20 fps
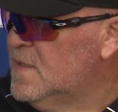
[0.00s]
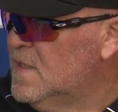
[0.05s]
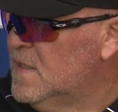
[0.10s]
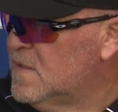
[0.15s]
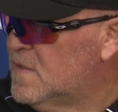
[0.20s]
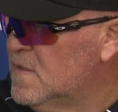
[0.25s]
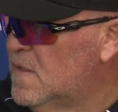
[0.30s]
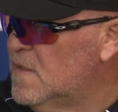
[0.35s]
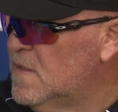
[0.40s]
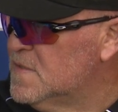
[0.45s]

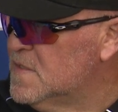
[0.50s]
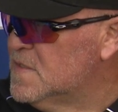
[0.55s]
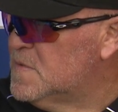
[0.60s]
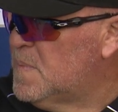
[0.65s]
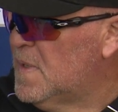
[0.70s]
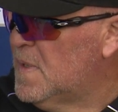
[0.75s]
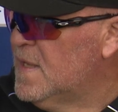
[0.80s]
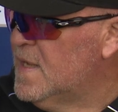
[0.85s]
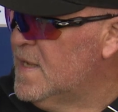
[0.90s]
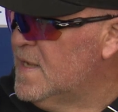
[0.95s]
and calls his
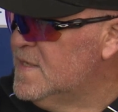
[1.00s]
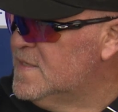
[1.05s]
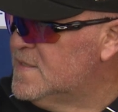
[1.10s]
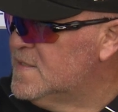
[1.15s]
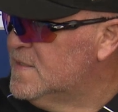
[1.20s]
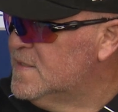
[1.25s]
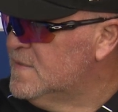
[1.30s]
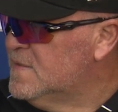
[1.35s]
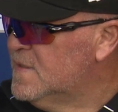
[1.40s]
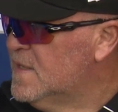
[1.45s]
plays
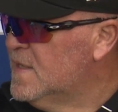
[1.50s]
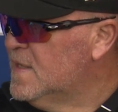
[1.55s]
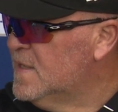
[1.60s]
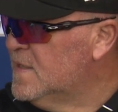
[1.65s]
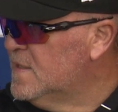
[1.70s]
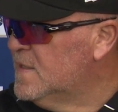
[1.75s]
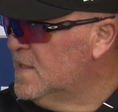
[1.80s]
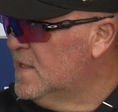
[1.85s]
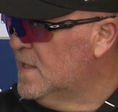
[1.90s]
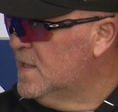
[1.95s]
and,
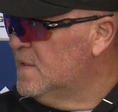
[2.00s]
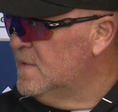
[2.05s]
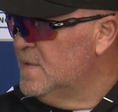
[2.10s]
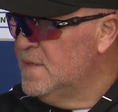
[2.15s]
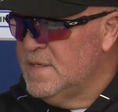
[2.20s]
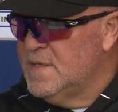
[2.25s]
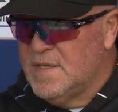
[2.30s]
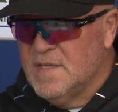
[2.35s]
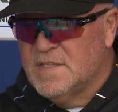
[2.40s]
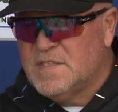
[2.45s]
and uh,
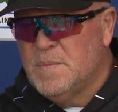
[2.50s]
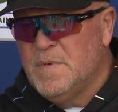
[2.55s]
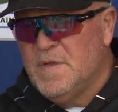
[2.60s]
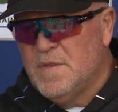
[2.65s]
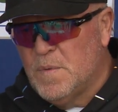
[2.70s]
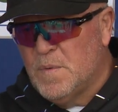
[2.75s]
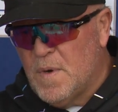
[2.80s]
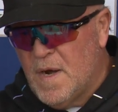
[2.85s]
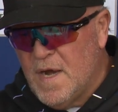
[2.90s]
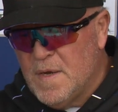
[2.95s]
gets them in
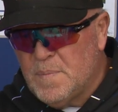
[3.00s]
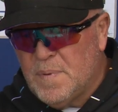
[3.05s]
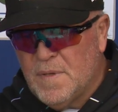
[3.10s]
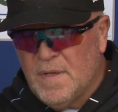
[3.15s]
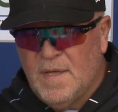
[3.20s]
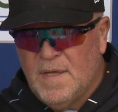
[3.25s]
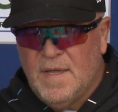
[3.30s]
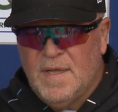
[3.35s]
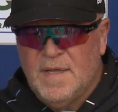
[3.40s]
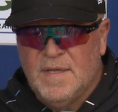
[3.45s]
the right
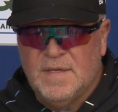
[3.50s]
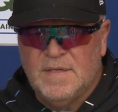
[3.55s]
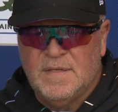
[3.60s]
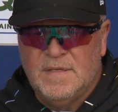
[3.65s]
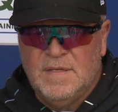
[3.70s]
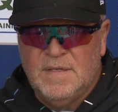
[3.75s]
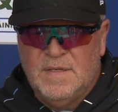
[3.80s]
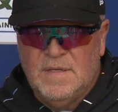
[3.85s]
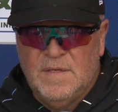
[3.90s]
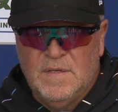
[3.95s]
play. And
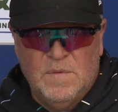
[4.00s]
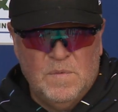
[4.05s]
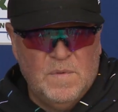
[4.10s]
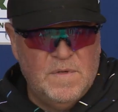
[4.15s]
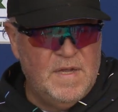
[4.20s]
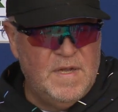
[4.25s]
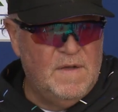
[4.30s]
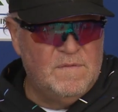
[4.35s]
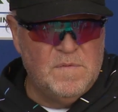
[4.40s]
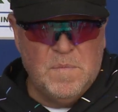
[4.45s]

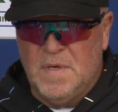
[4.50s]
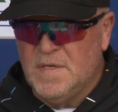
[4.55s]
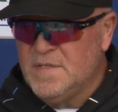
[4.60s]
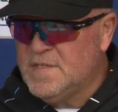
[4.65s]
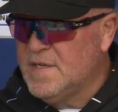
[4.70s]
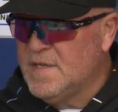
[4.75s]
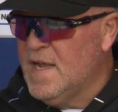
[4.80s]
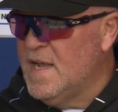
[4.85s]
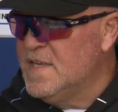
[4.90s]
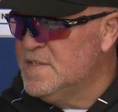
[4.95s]
when you have a
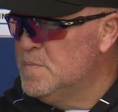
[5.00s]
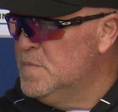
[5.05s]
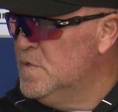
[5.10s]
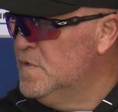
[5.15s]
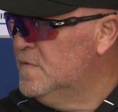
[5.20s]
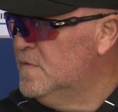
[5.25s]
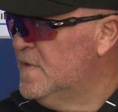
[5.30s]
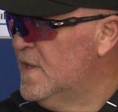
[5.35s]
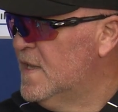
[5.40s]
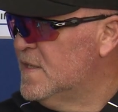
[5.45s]
bunch of guys
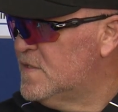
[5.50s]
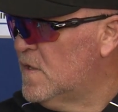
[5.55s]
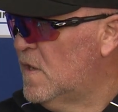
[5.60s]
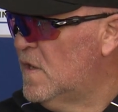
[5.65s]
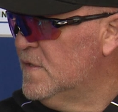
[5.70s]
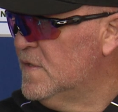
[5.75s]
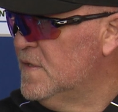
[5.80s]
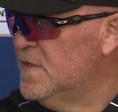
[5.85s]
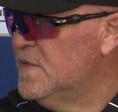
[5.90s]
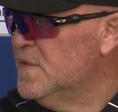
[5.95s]
moving, that's
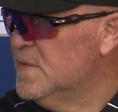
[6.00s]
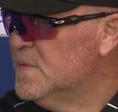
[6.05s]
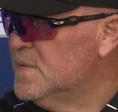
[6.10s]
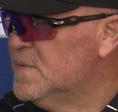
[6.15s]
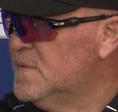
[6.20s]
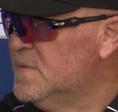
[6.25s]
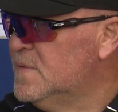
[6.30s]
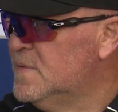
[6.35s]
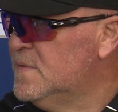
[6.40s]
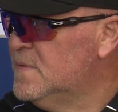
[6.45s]
hard to do.
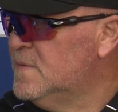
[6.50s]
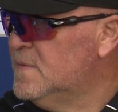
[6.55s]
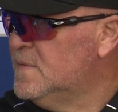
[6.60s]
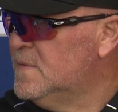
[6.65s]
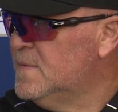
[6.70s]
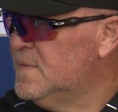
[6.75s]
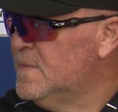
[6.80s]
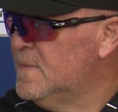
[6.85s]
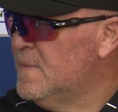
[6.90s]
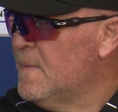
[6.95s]

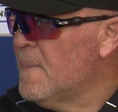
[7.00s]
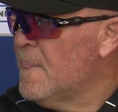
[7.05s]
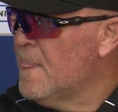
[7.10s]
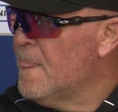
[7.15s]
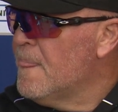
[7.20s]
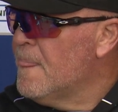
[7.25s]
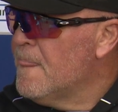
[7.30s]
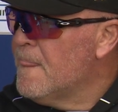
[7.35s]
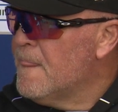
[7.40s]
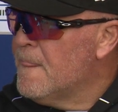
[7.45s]
What did,
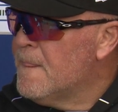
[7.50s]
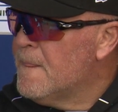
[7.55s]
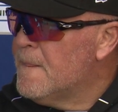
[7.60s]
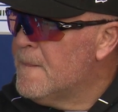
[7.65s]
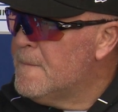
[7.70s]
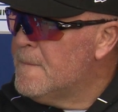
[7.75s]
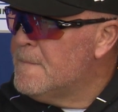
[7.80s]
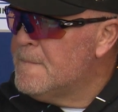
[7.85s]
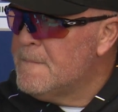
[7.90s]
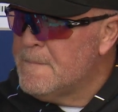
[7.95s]
what did
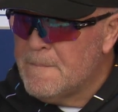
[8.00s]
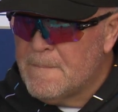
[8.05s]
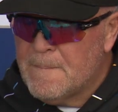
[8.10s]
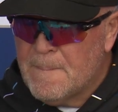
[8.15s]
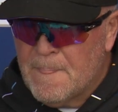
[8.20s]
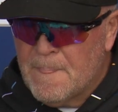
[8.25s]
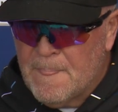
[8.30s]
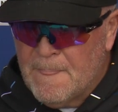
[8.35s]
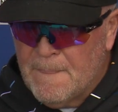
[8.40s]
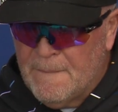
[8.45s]
the
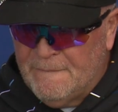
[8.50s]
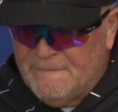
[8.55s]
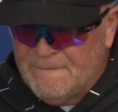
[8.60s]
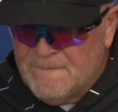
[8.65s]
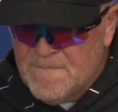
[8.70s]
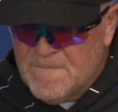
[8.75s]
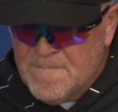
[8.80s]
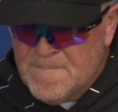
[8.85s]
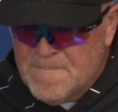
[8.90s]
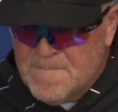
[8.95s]
the
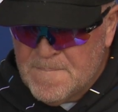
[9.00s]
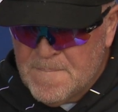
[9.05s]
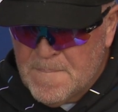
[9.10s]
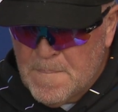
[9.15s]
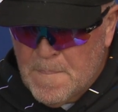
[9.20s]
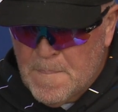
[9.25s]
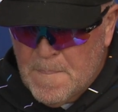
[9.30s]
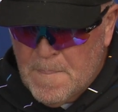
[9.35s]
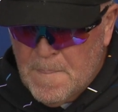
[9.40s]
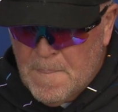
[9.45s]
Jets
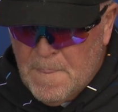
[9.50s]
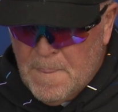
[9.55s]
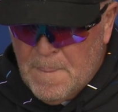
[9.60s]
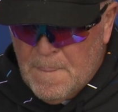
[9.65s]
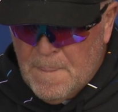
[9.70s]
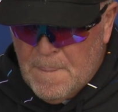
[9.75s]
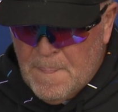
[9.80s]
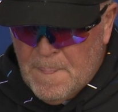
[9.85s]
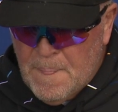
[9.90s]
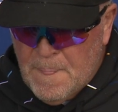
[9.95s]
and the
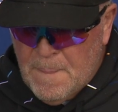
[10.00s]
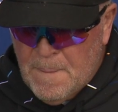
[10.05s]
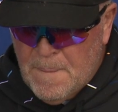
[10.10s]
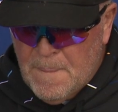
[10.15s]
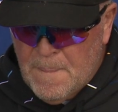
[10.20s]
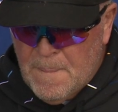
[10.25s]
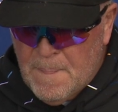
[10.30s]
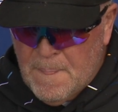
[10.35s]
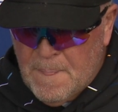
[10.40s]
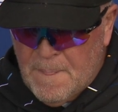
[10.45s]
Jags
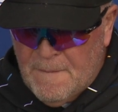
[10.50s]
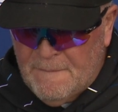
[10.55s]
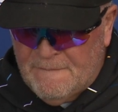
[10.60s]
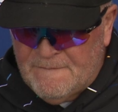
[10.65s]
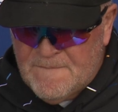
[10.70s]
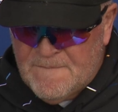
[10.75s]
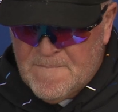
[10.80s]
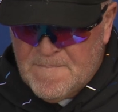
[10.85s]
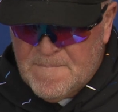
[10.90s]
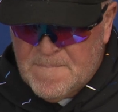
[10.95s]
do to,
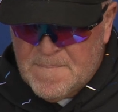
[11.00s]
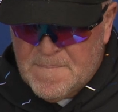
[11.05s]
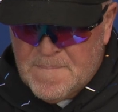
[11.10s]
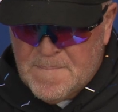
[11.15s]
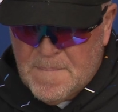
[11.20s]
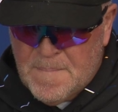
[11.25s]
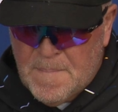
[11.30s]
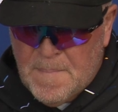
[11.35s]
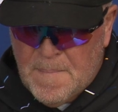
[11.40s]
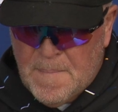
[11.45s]
to beat
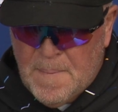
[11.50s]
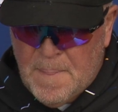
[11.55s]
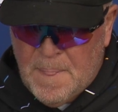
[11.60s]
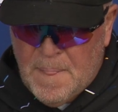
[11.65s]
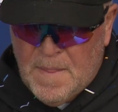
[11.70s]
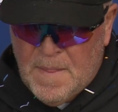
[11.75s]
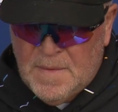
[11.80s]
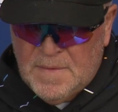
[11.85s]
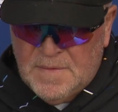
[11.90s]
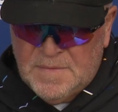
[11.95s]
them? I mean,
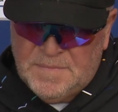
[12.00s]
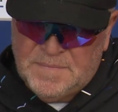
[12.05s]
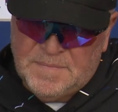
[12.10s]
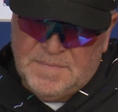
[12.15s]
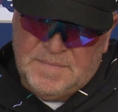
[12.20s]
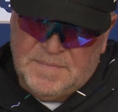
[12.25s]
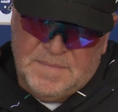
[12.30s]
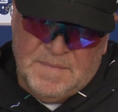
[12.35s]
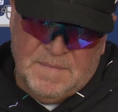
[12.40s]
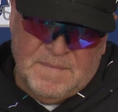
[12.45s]
obviously they're a very
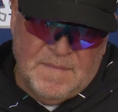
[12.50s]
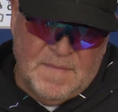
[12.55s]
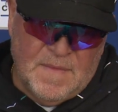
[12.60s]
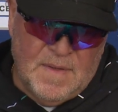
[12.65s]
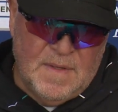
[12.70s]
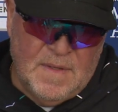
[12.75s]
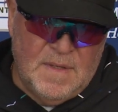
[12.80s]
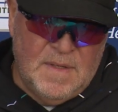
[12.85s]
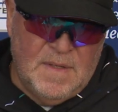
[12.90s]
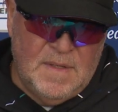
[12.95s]
good team, but
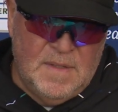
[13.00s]
what